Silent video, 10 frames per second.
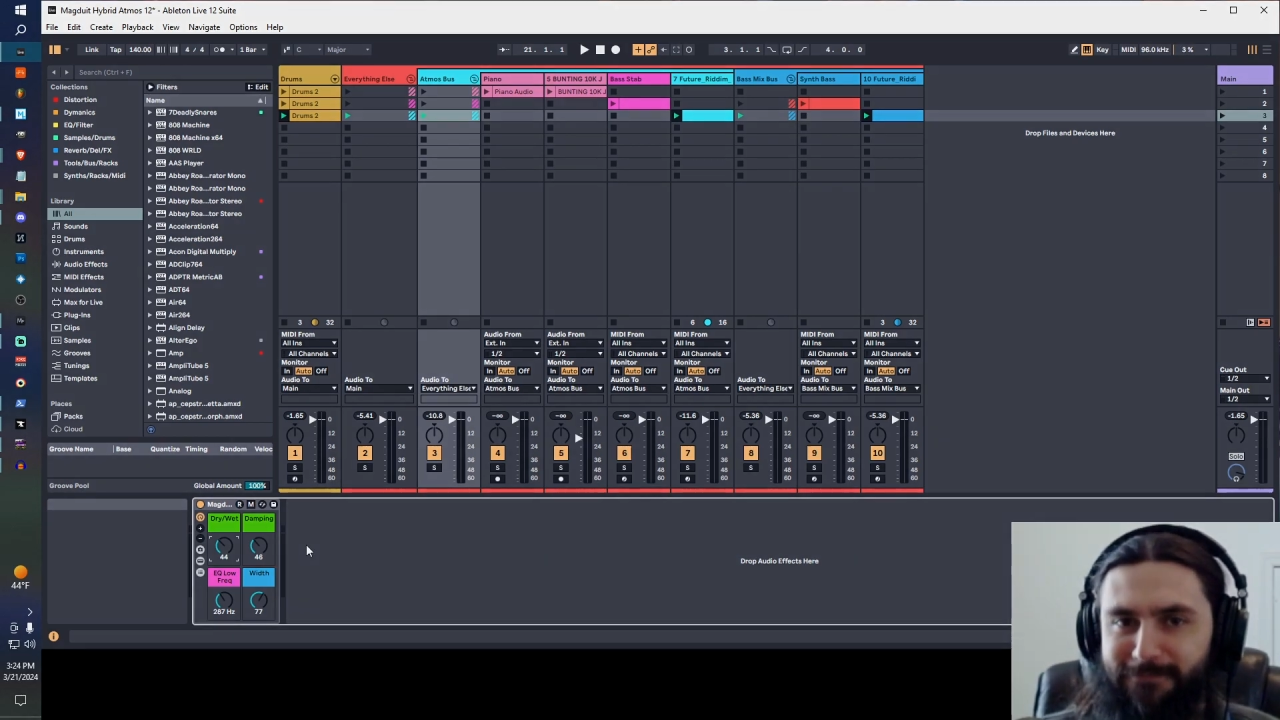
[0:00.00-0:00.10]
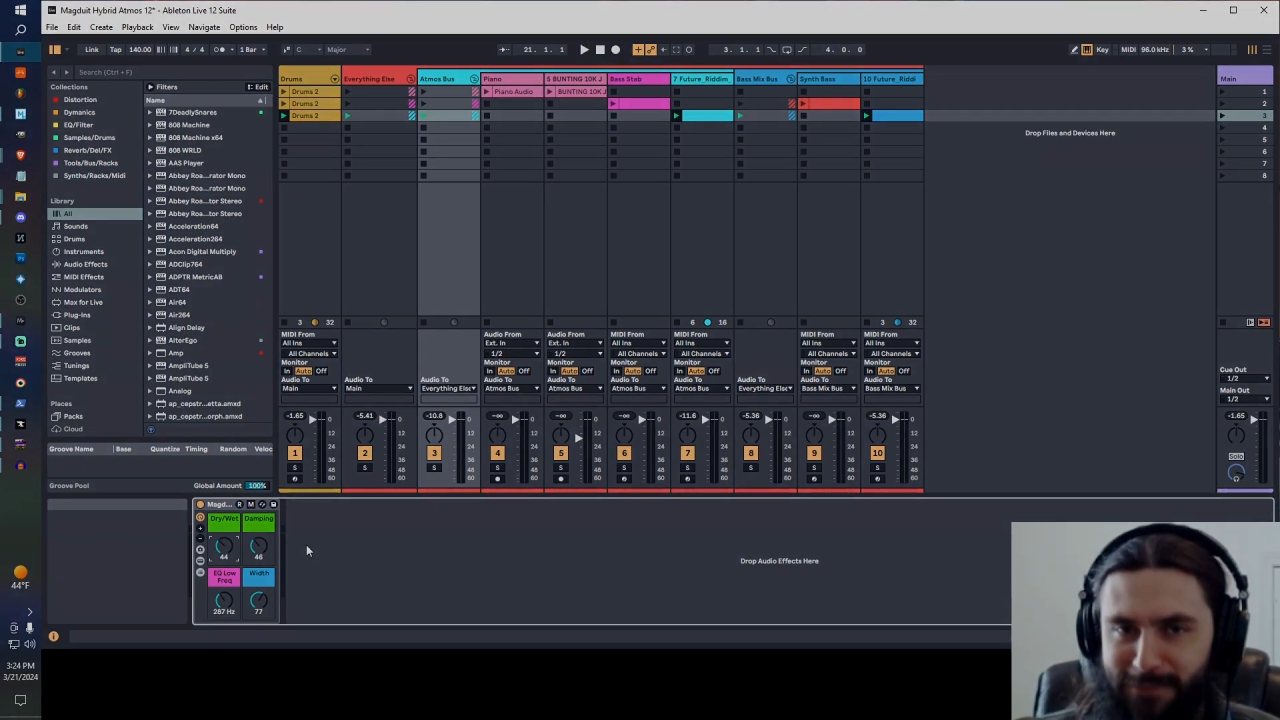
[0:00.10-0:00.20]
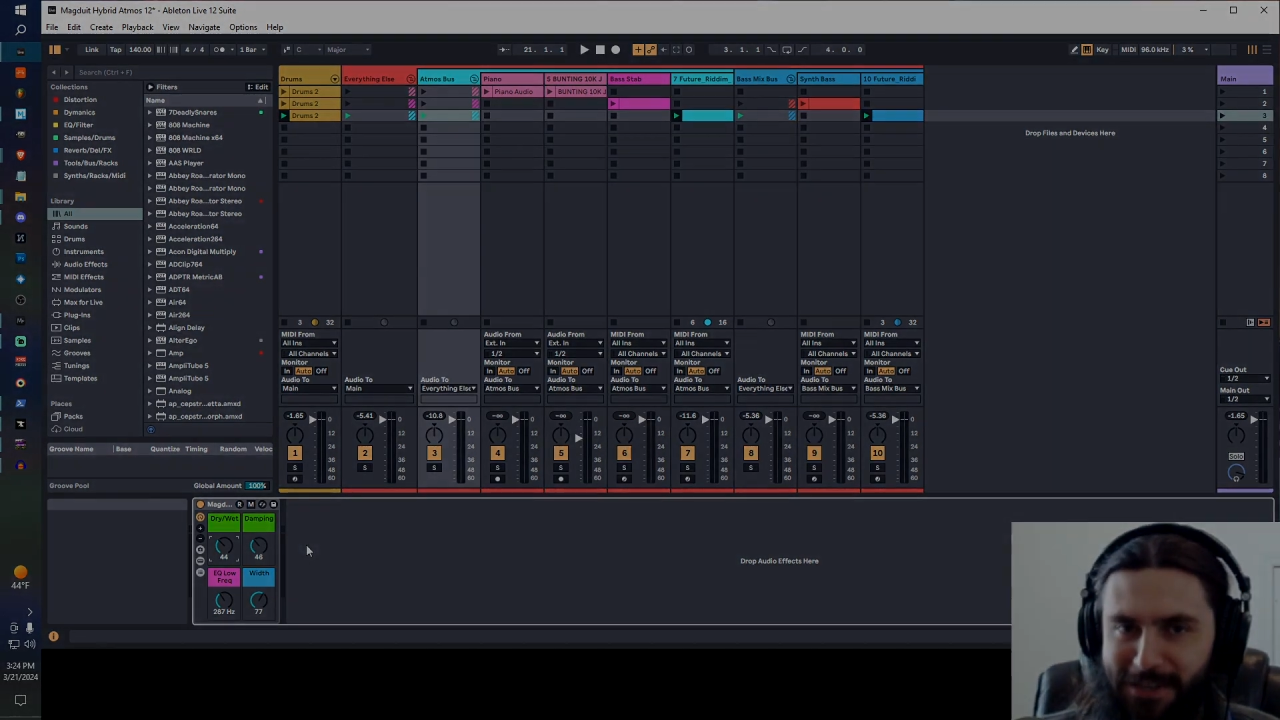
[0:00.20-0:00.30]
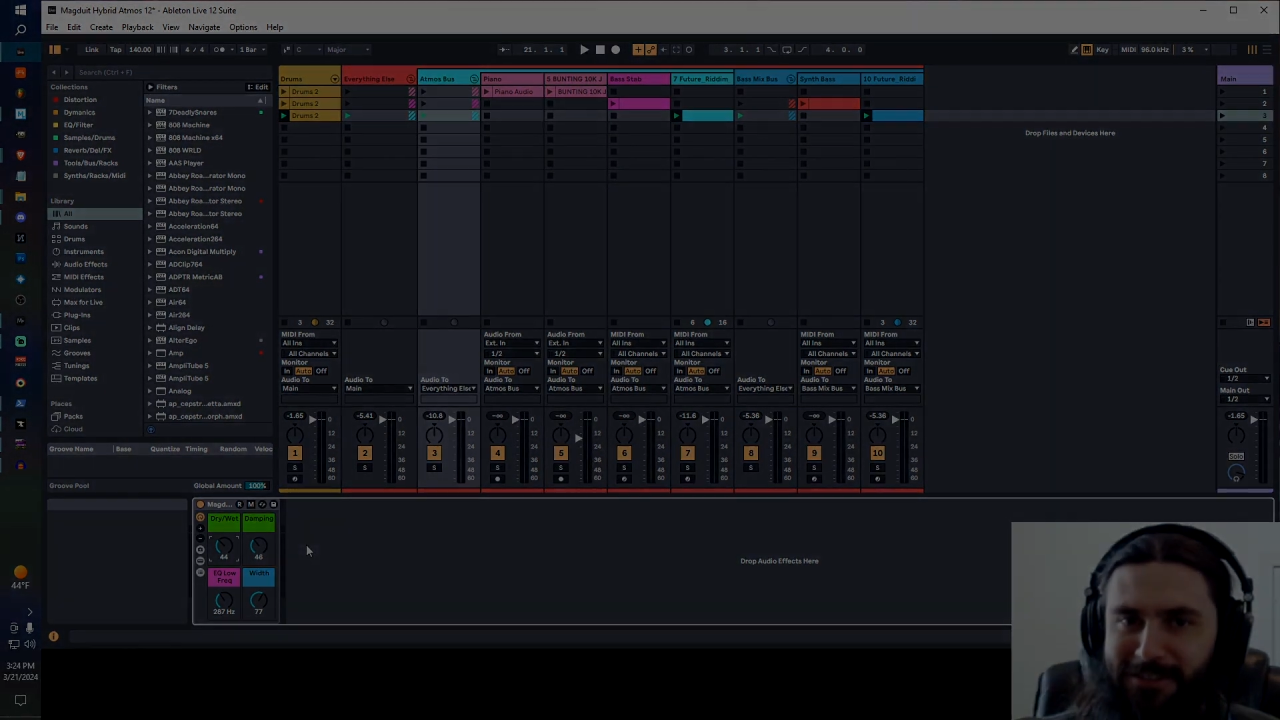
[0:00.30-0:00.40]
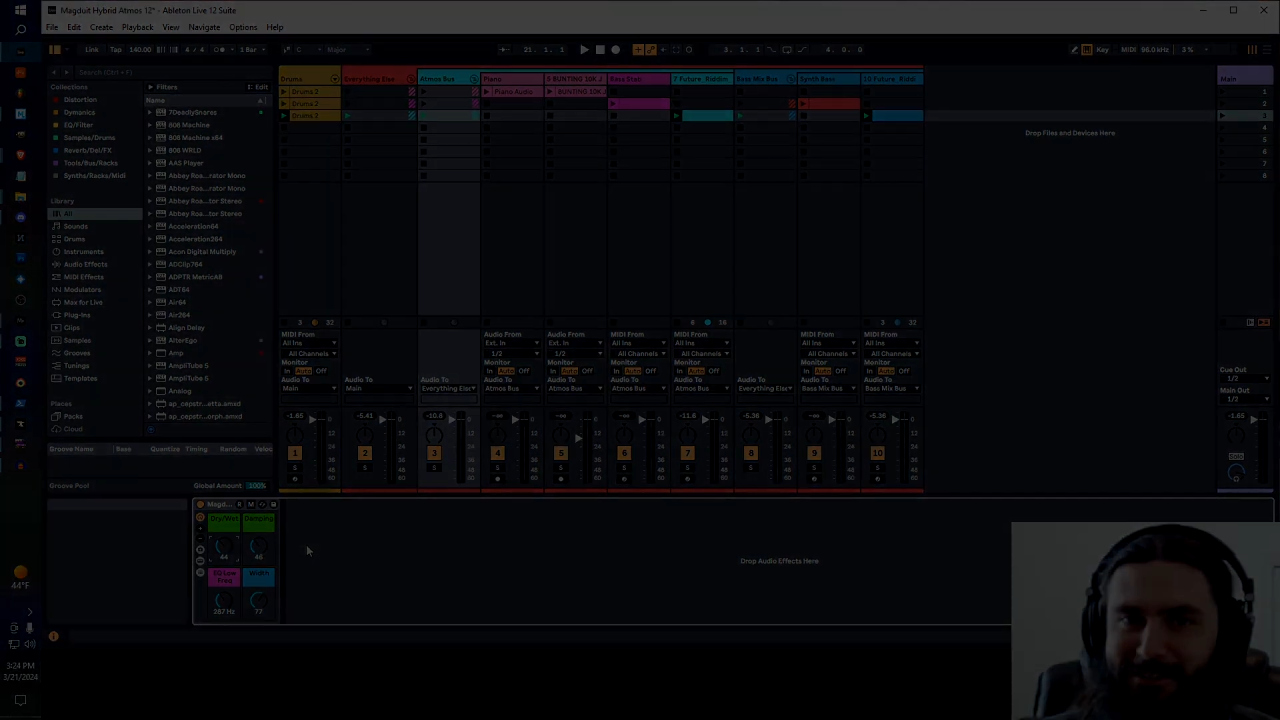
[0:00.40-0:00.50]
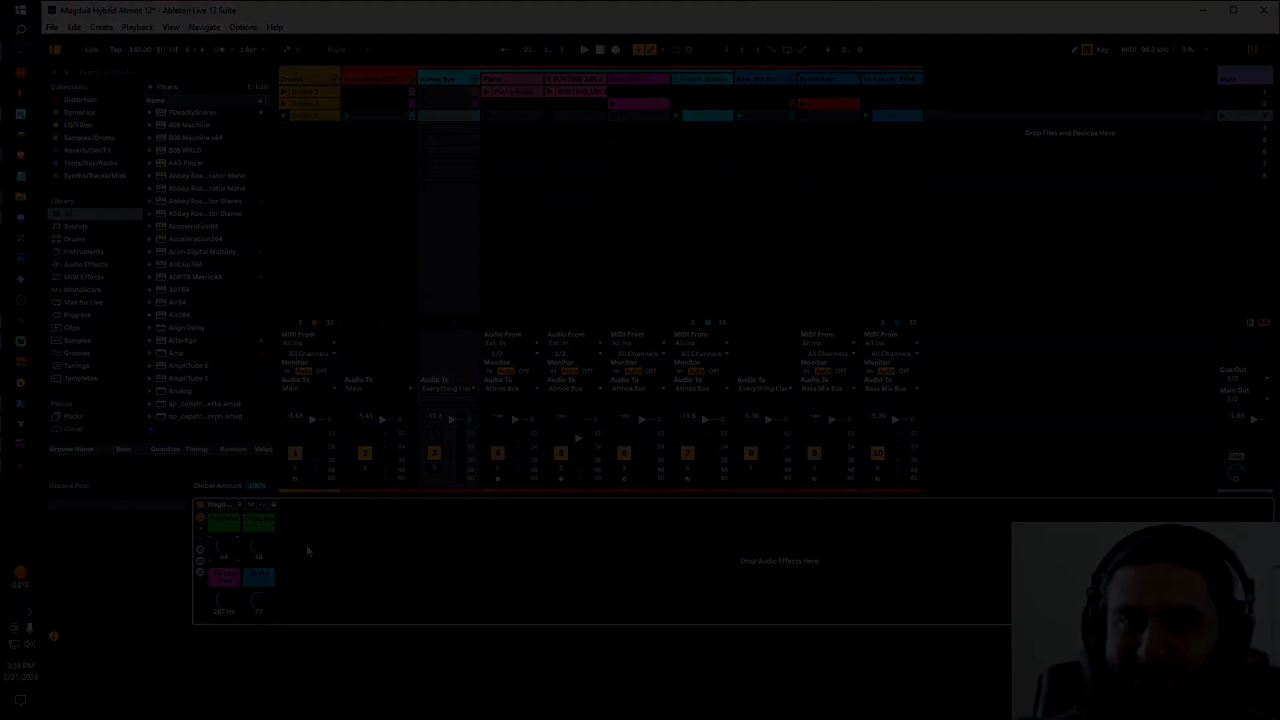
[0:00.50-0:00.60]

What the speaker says: Peace.